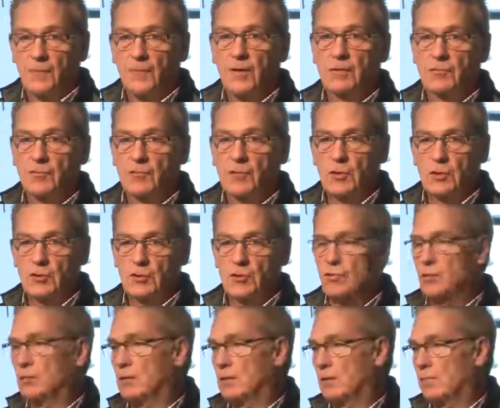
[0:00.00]
the
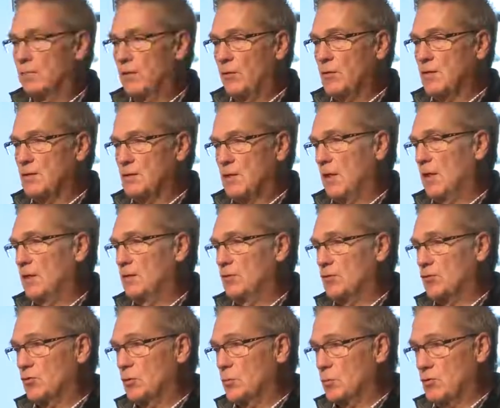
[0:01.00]
traditional and very sad
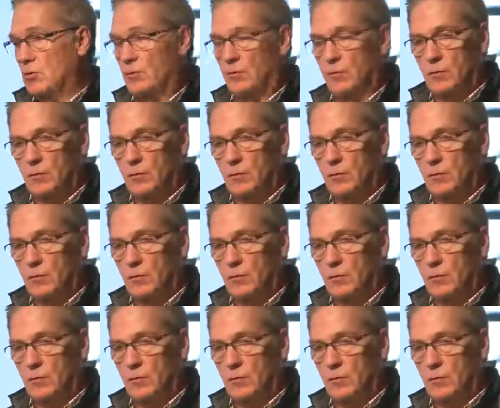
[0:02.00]
description